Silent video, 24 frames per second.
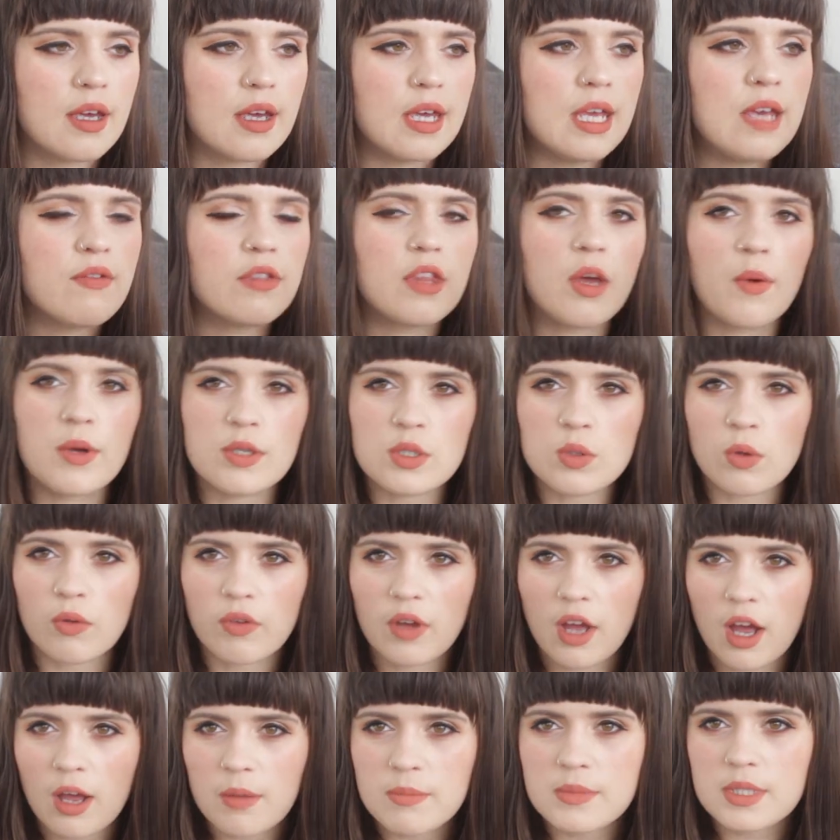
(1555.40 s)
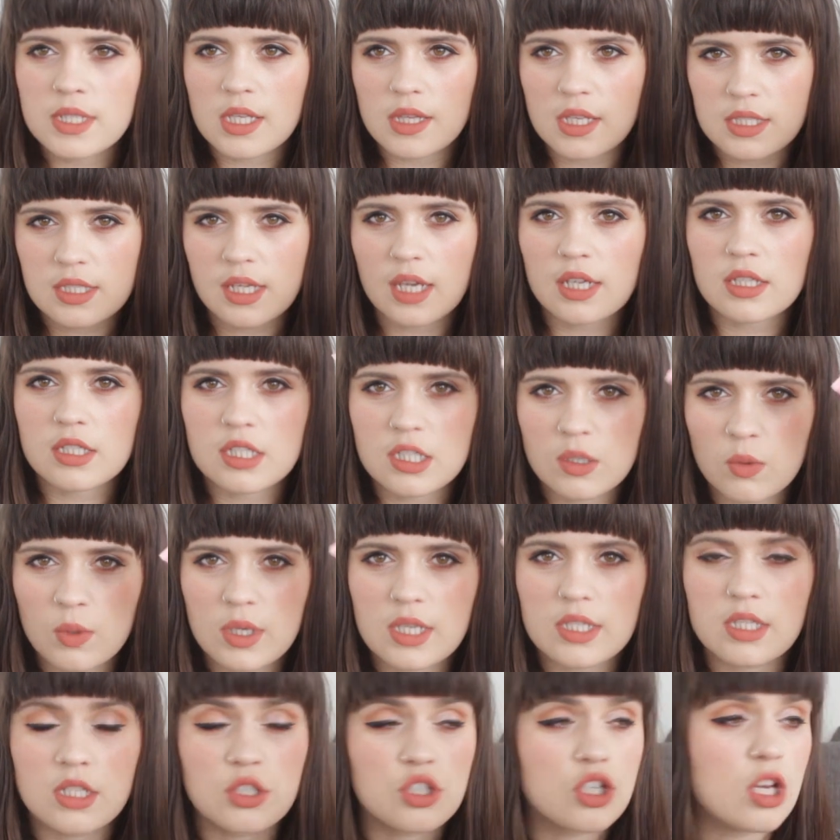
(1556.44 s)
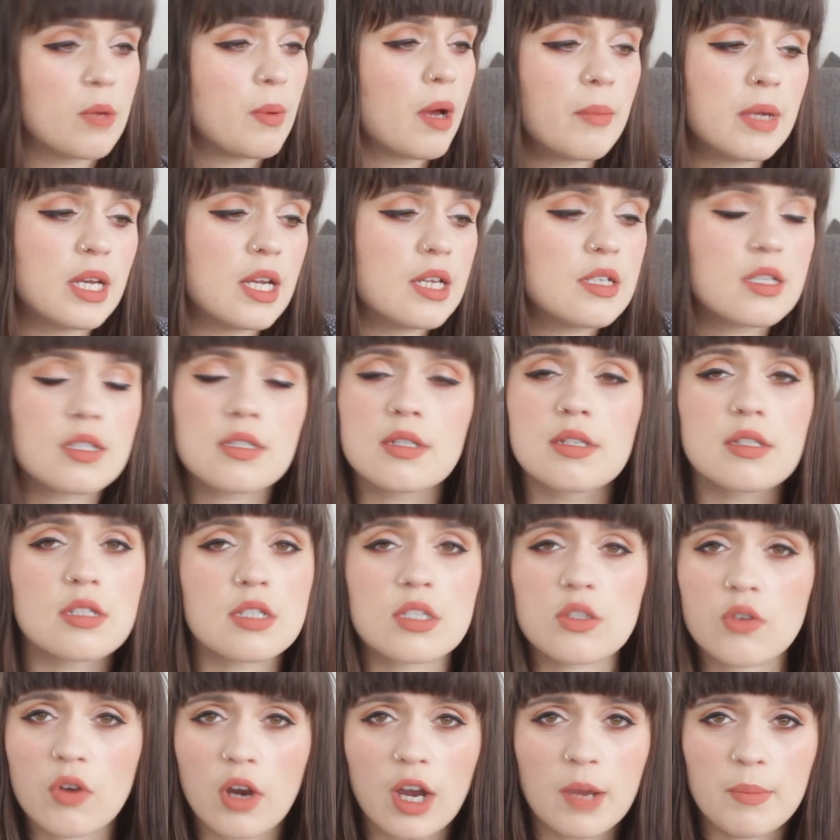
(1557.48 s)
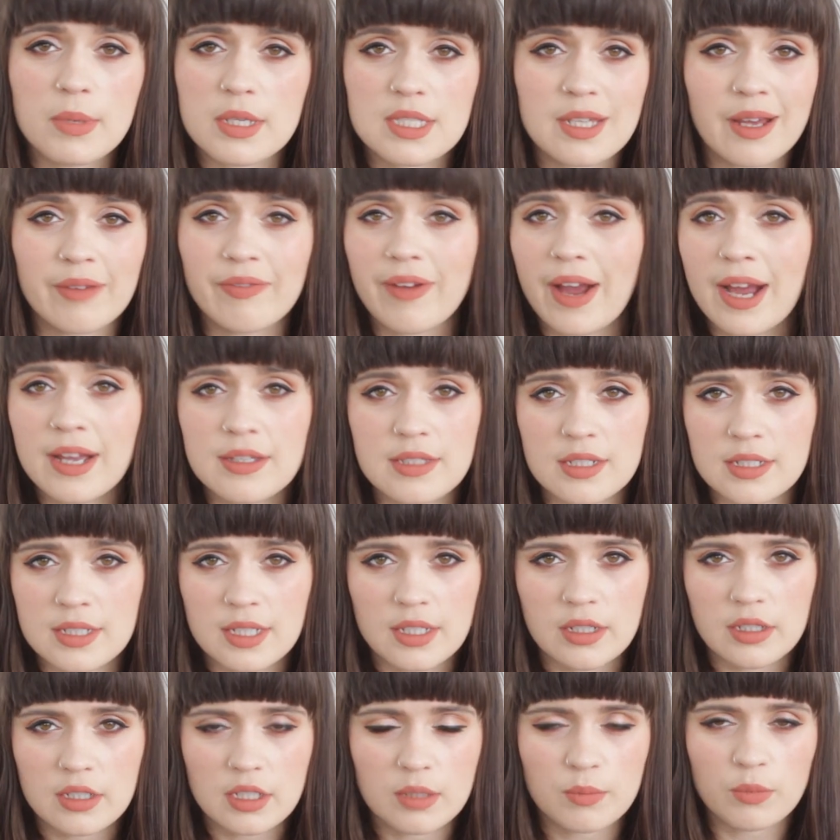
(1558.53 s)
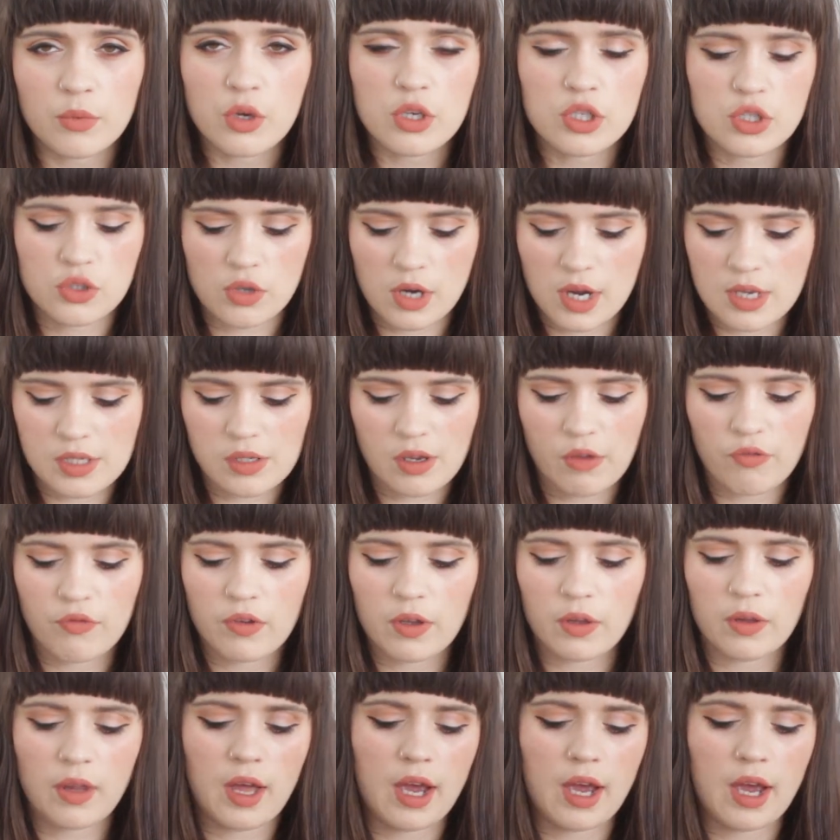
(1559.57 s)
even though it sort of comes in this like squeezy tube, I mean, it doesn't describe itself as a tinted moisturizer. I feel